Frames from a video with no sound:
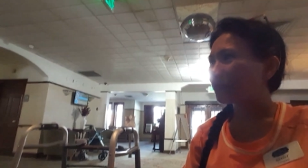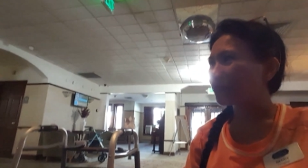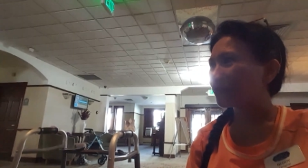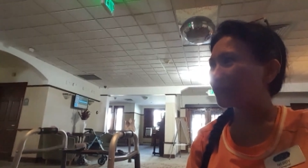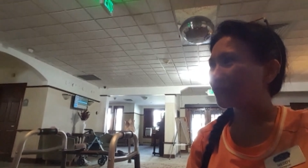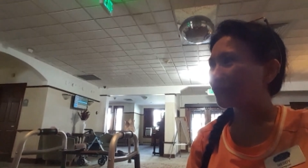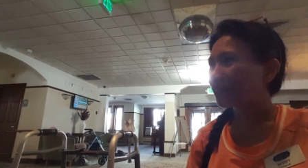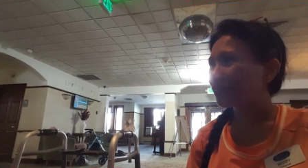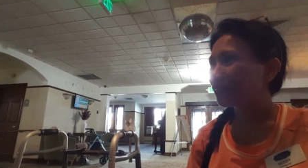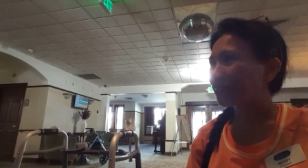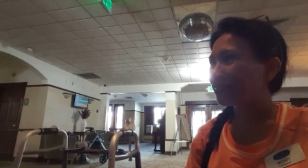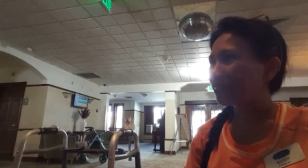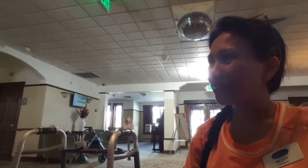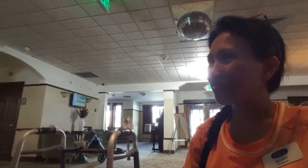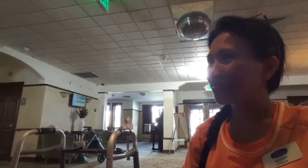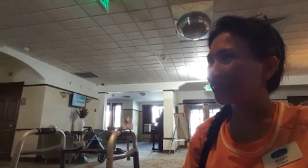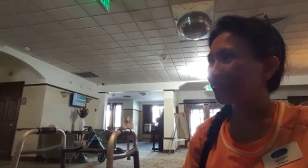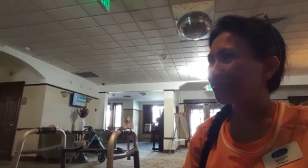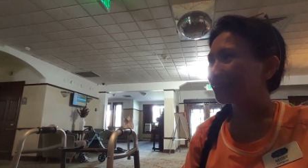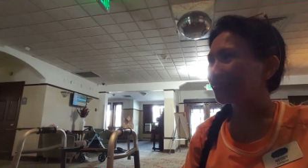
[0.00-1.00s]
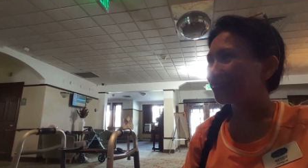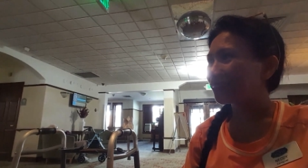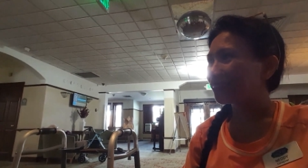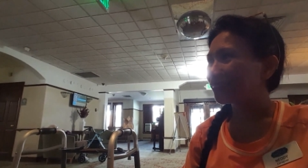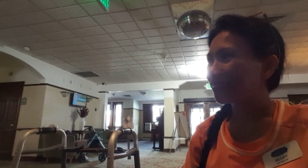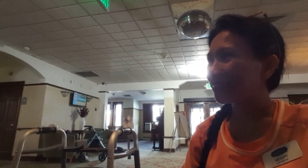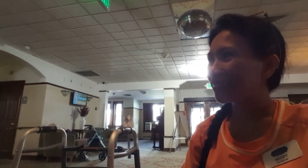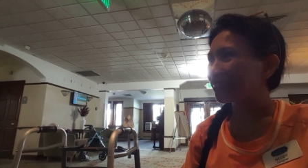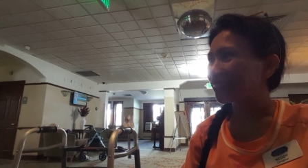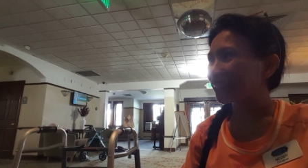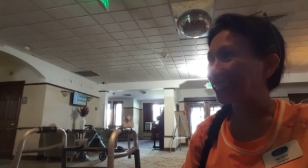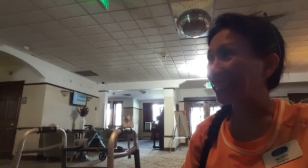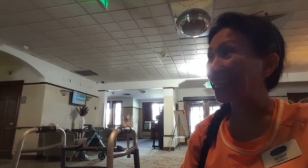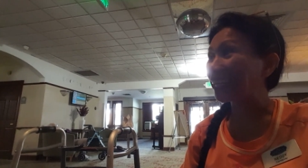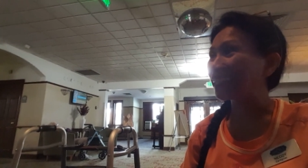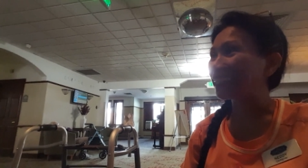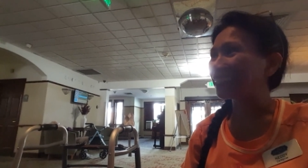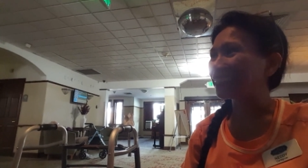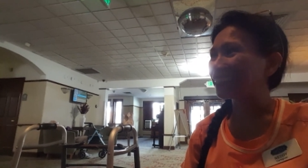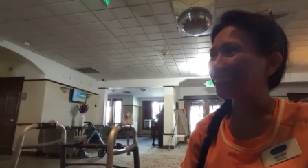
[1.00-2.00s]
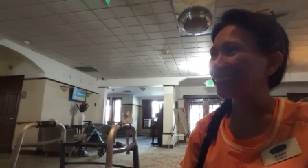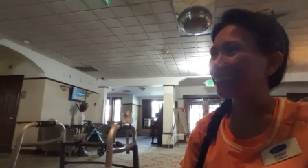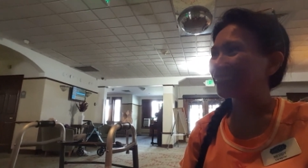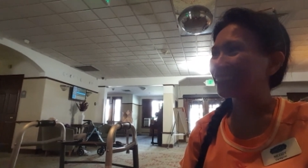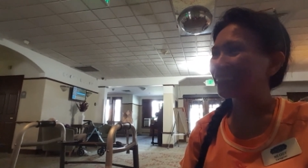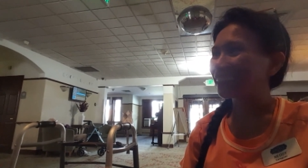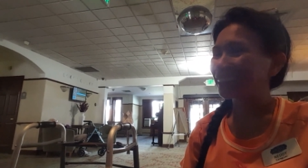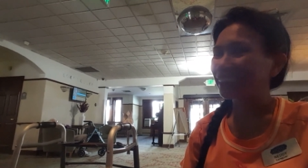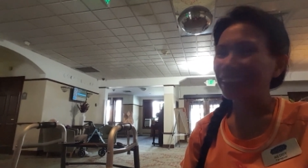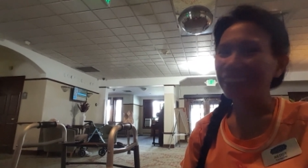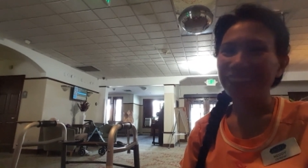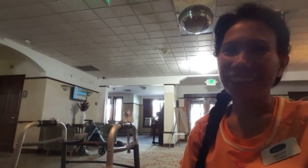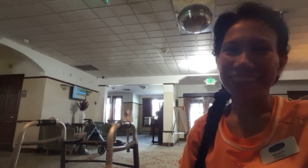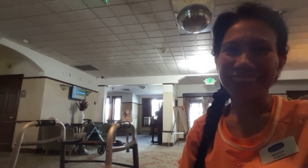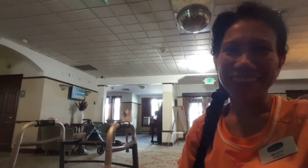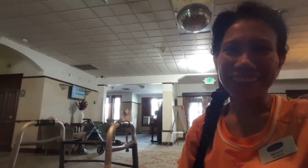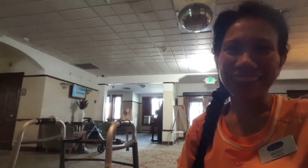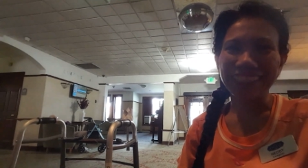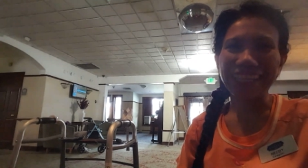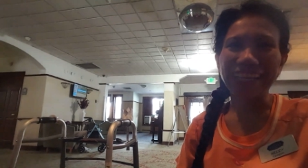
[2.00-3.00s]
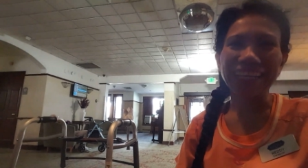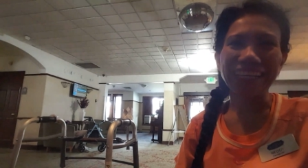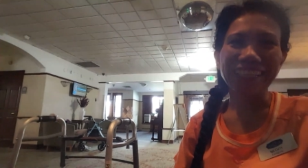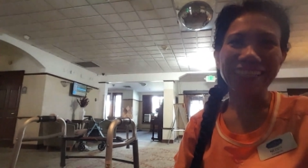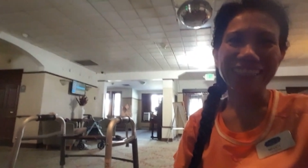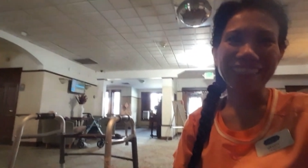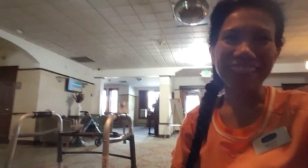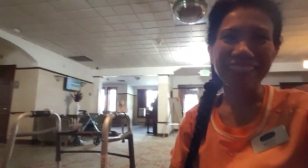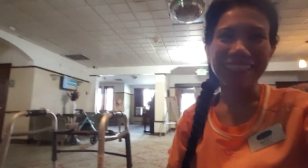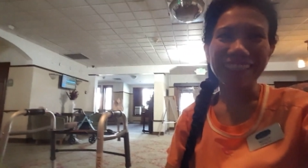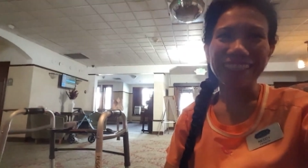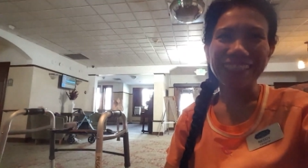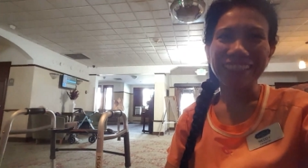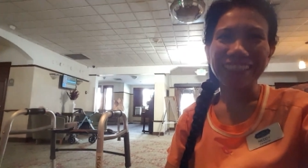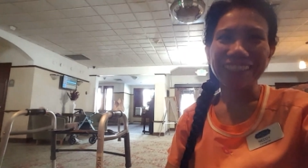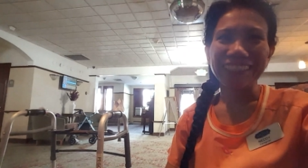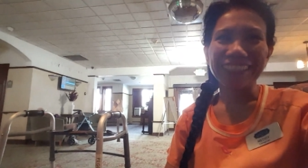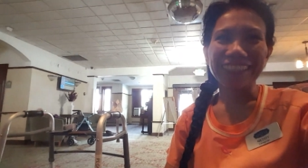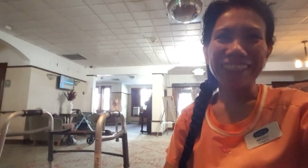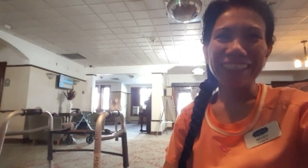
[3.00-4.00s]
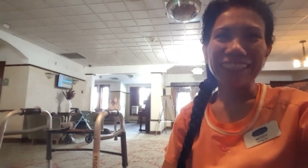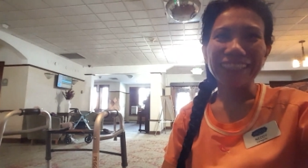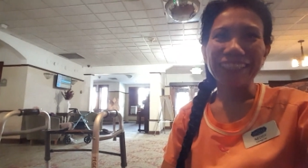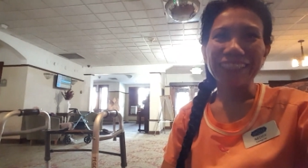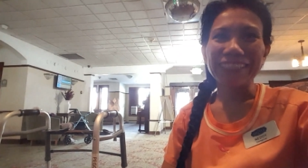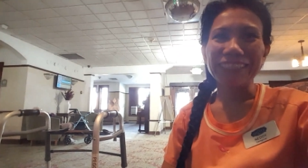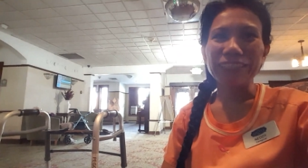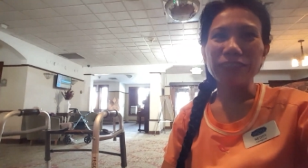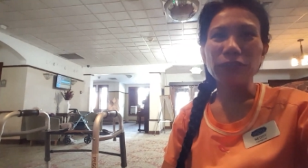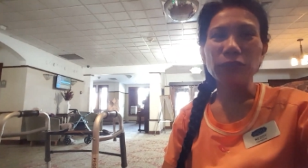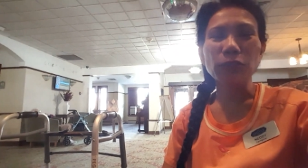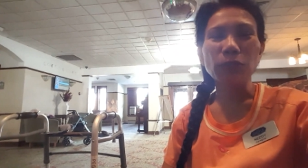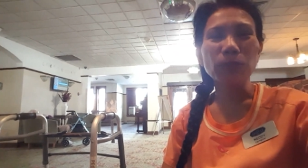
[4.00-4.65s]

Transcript: and you said nine. Nine. Wow. Yeah. Bless your heart. You live far.